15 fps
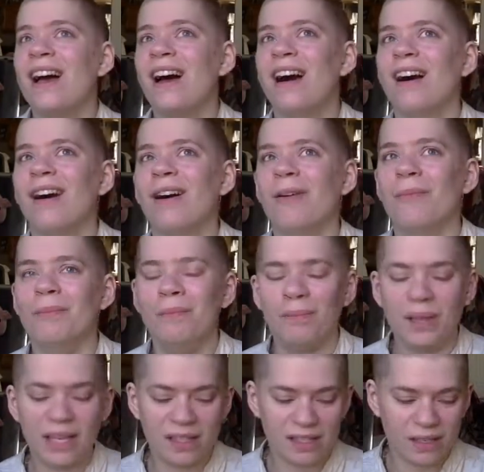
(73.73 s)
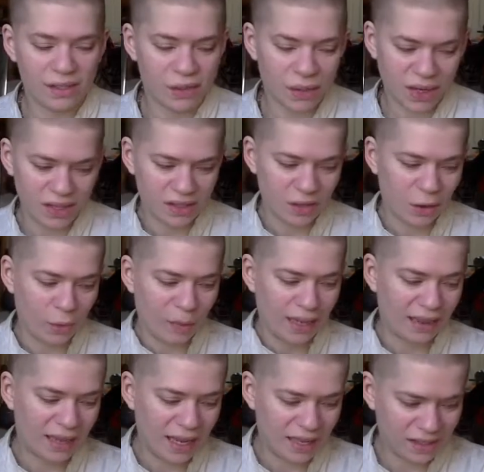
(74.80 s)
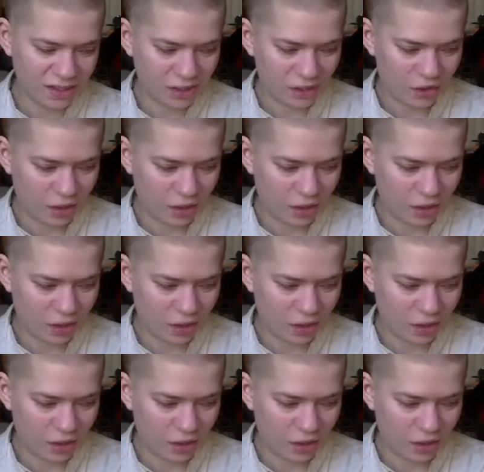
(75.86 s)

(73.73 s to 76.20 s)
Um, because as you guys know, my last